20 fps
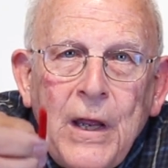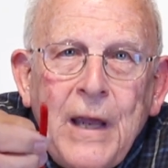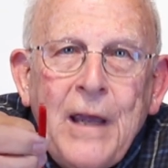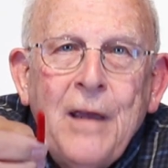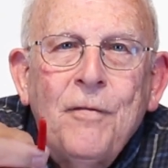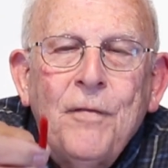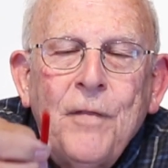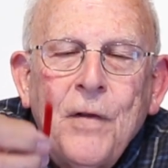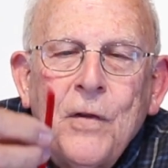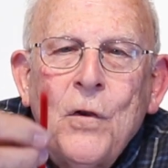
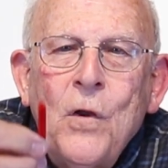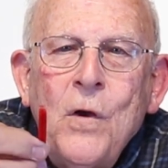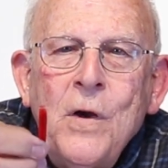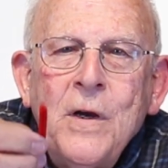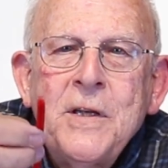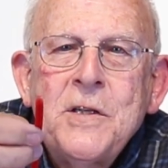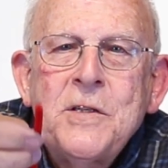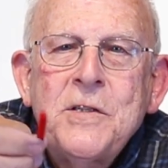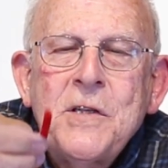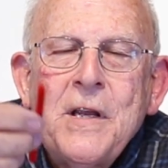if
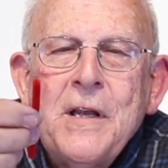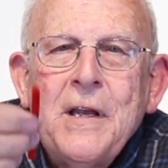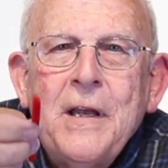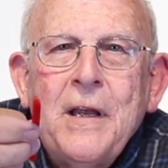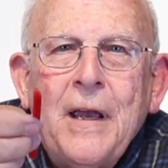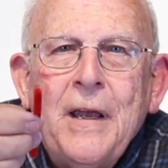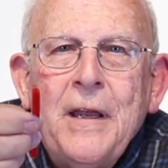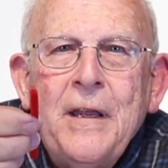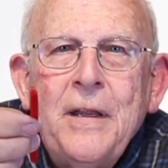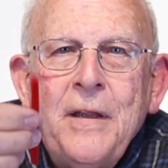long as
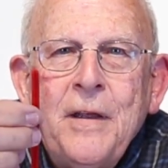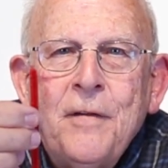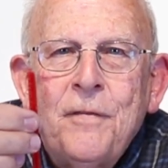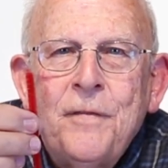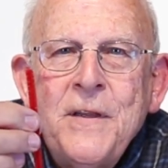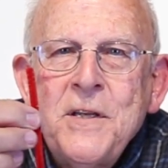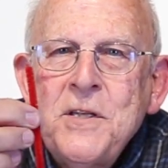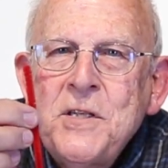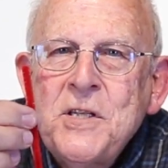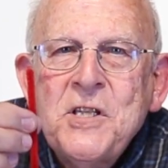if
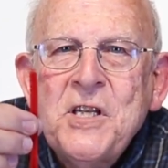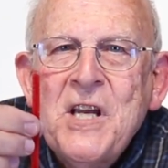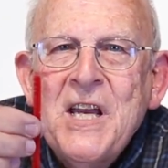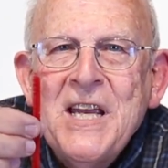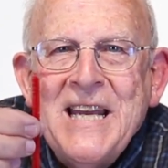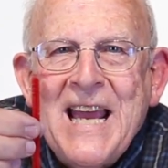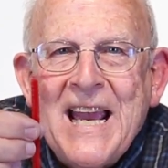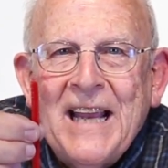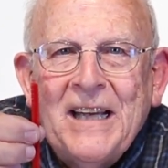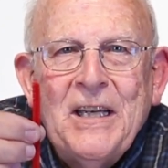this is
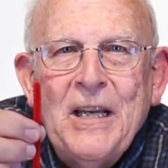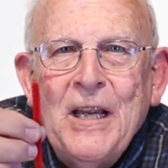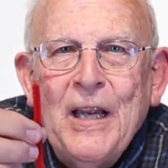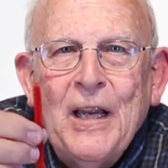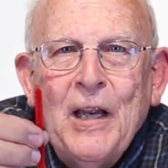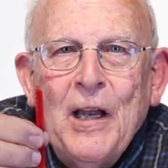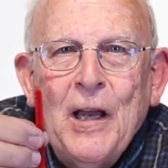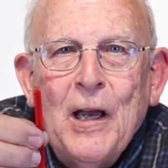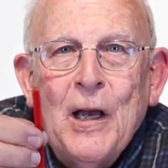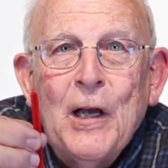
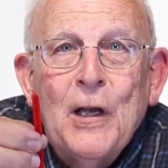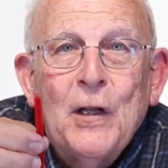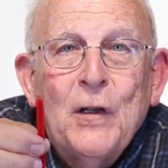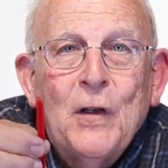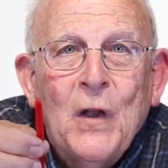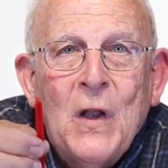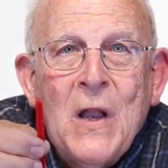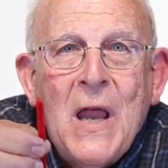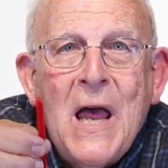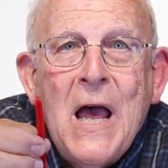connecting uh,
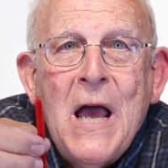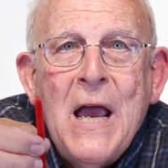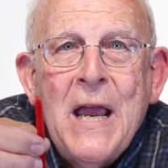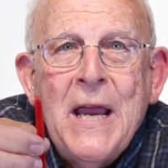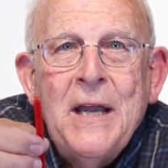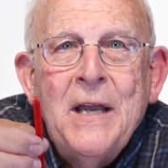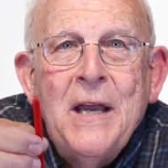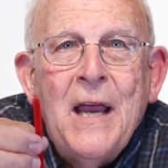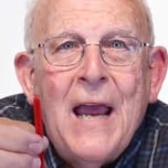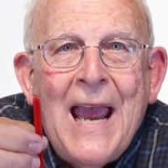
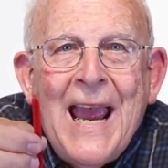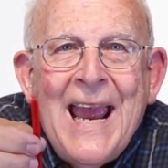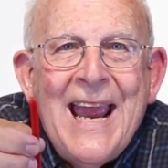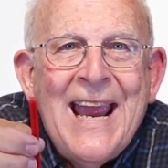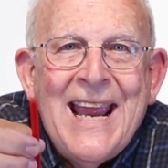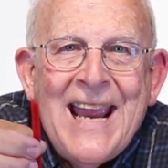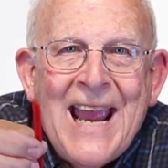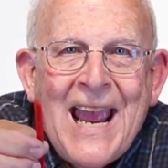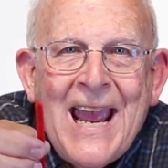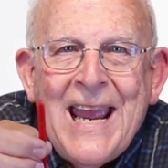line
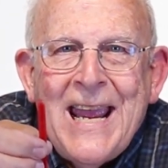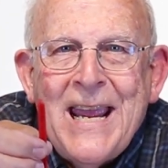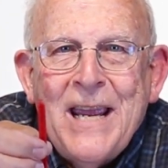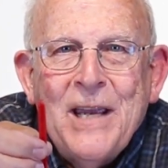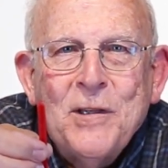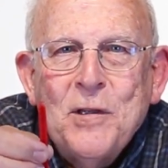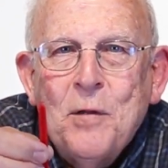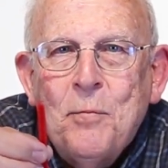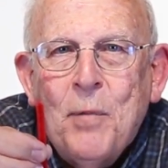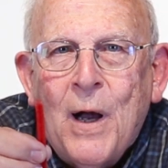AA
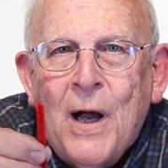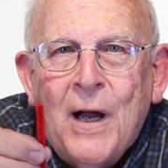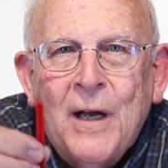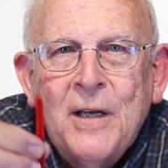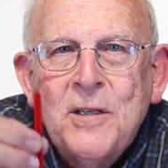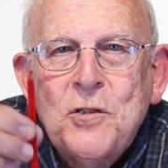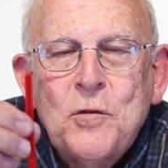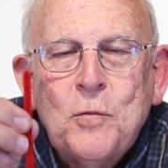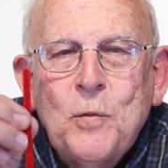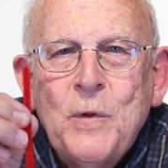in the
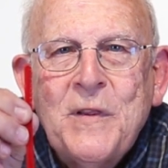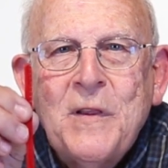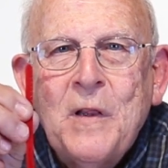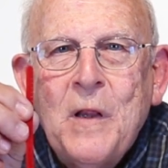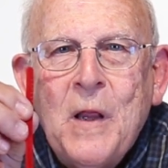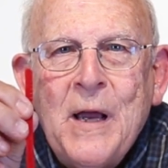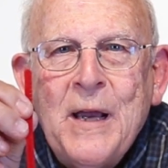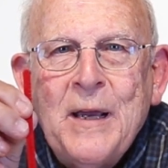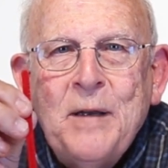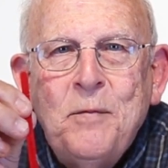box with
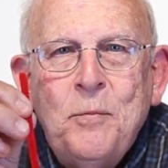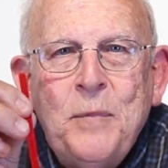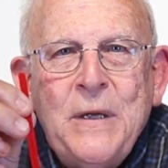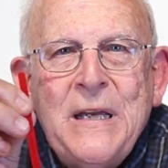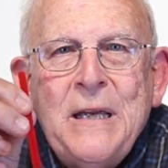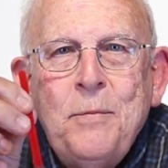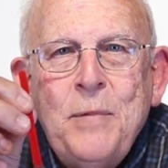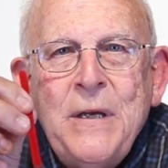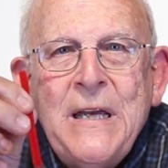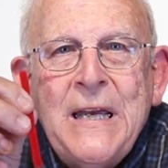line
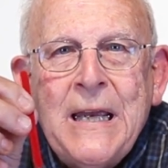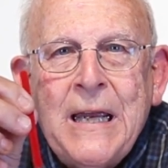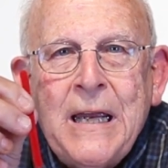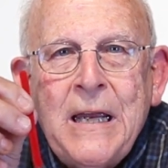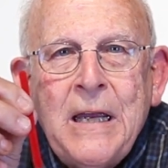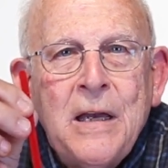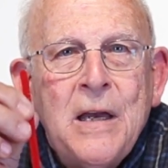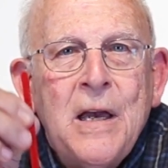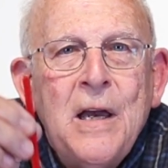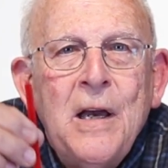
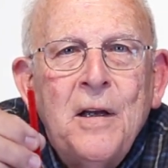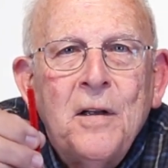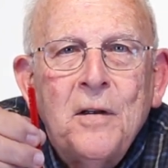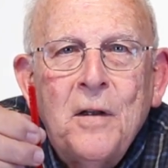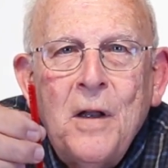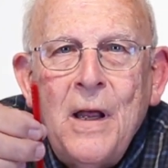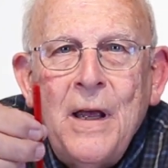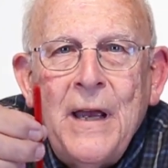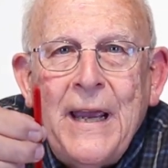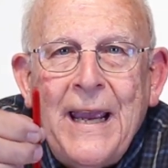BB,
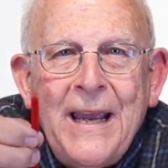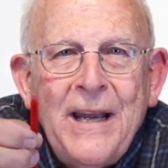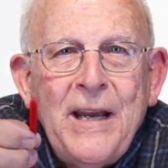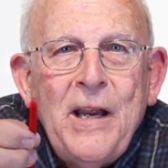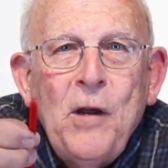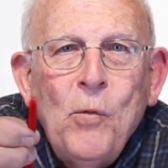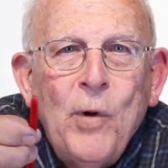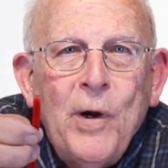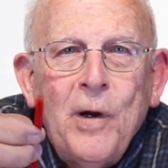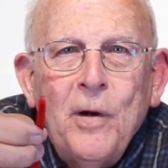li
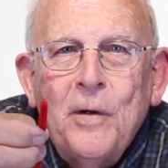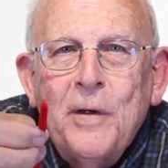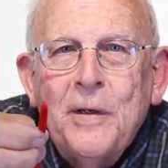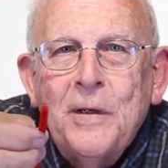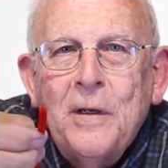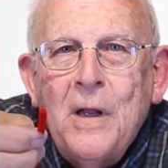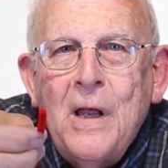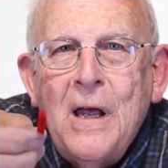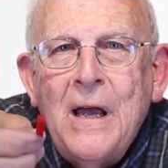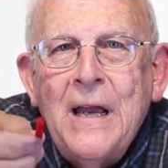anywhere on
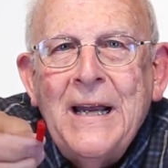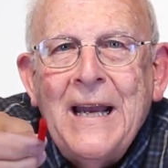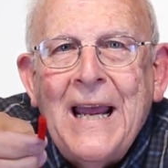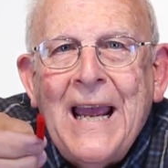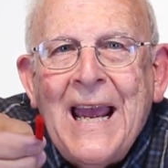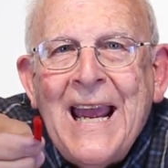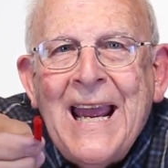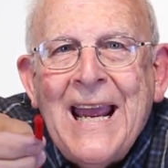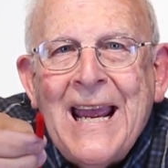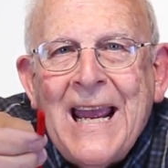line
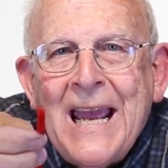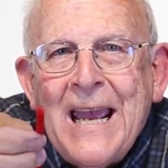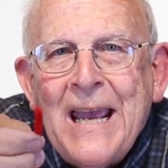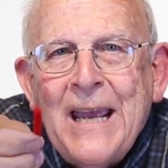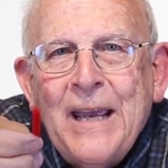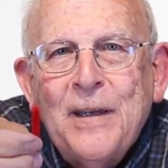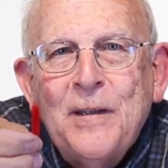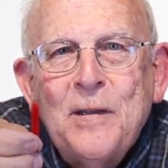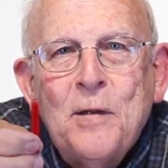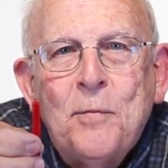
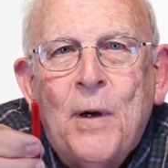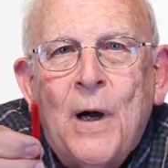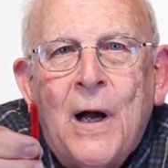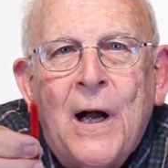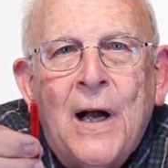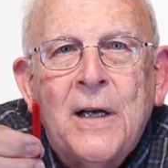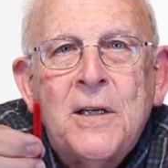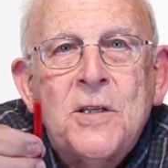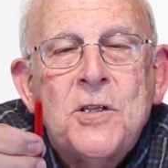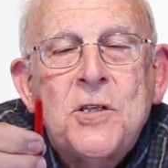AA in the
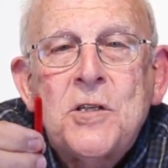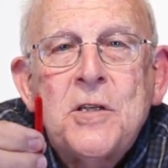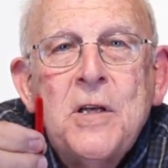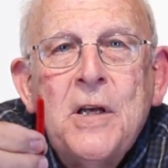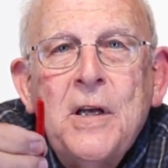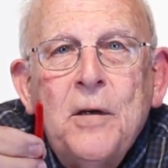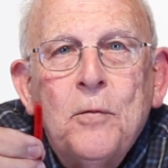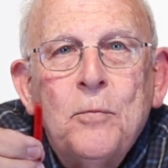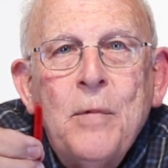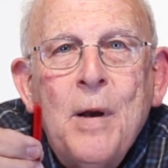box
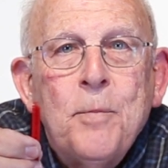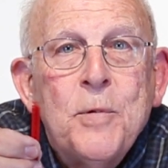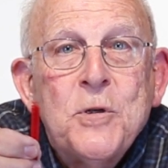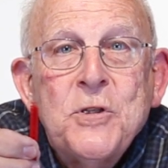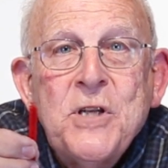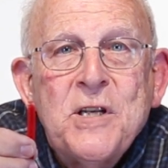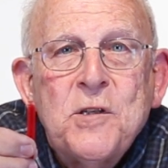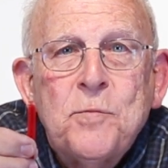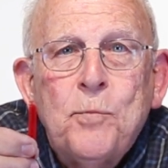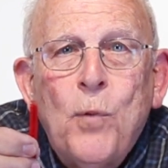
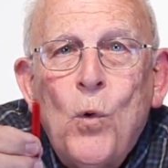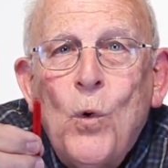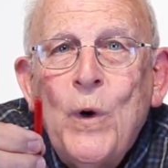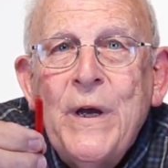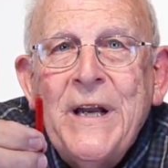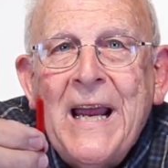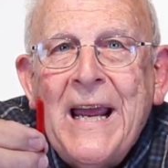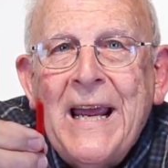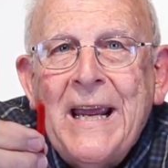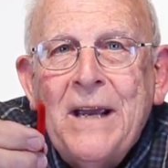represents
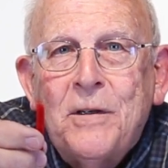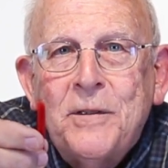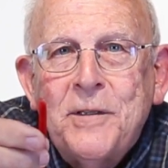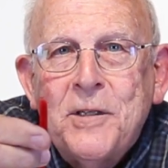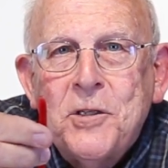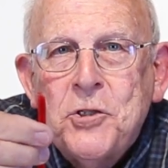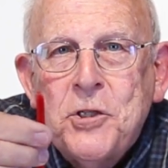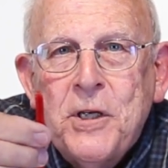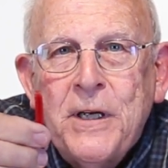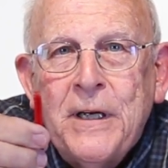point A on
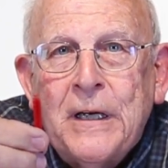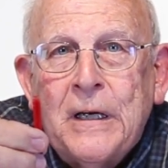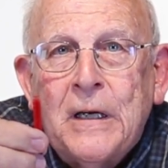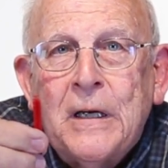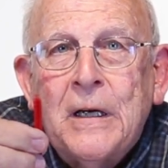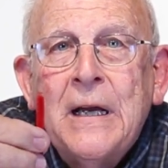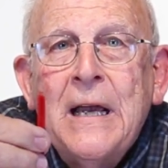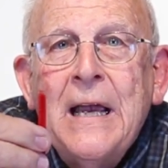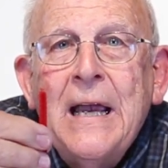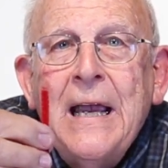the
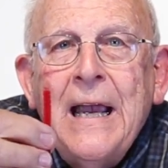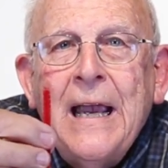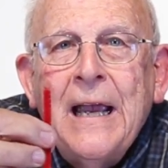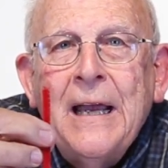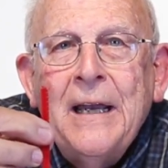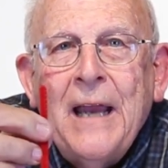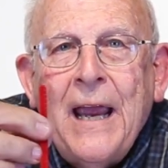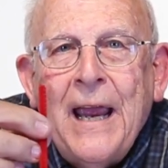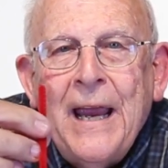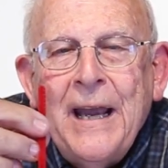chair,
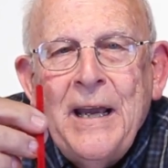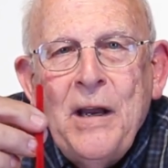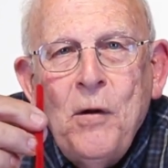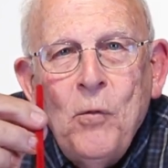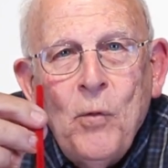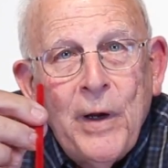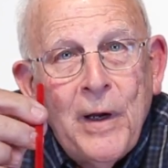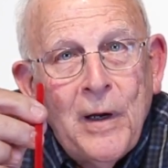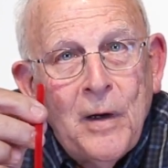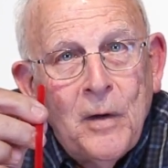and
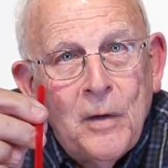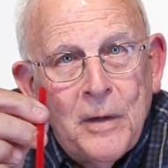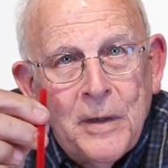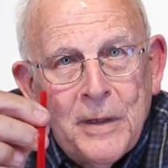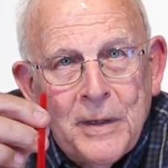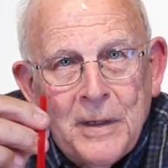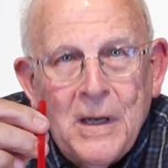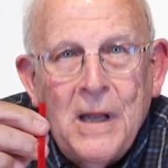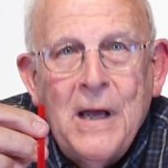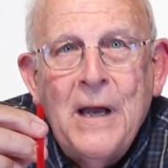anywhere
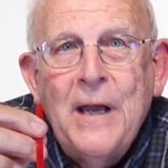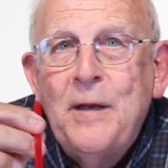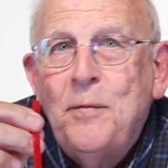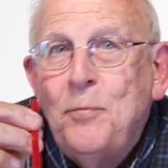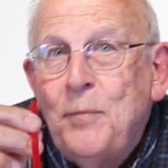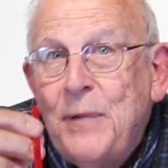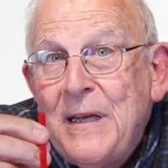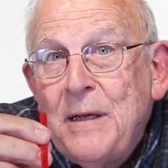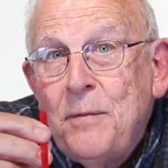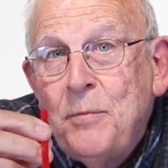on
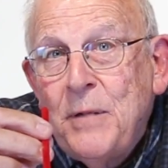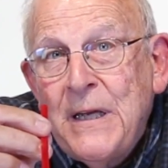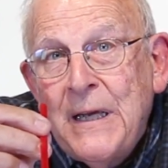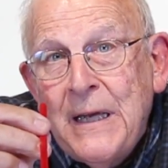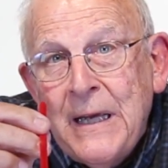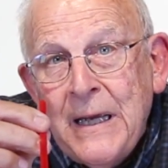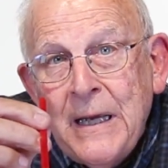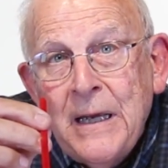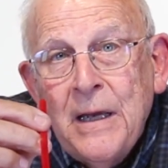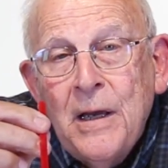line
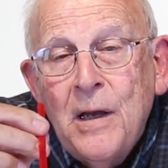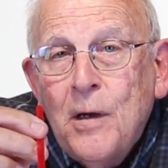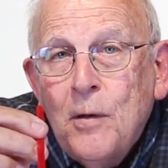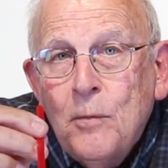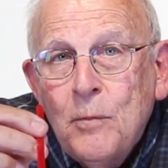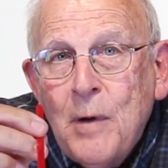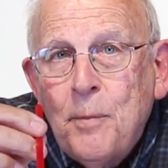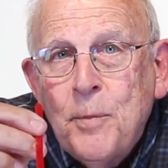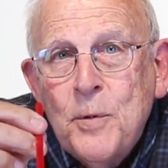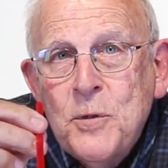BB
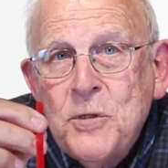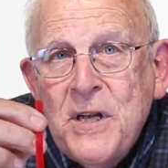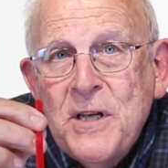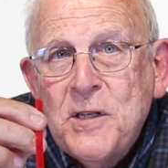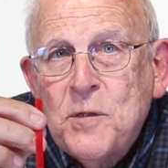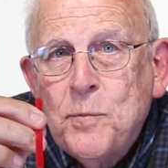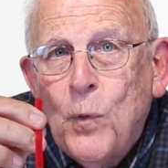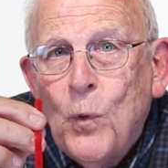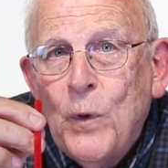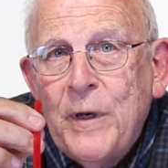
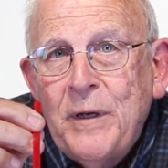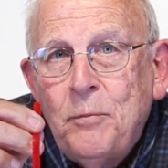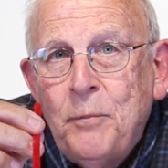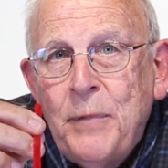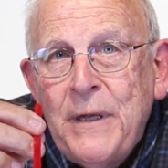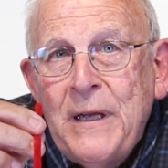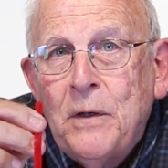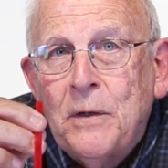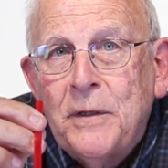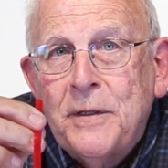represents point
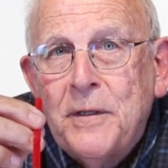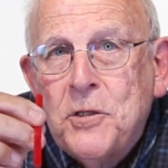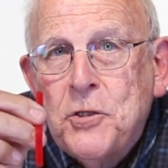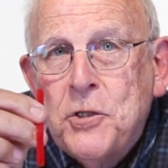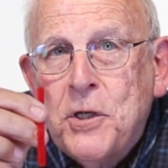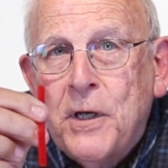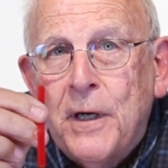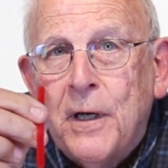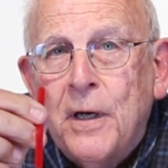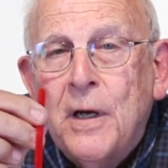B on the
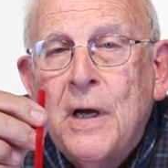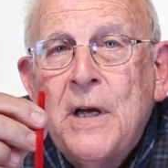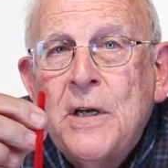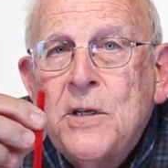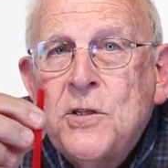chair.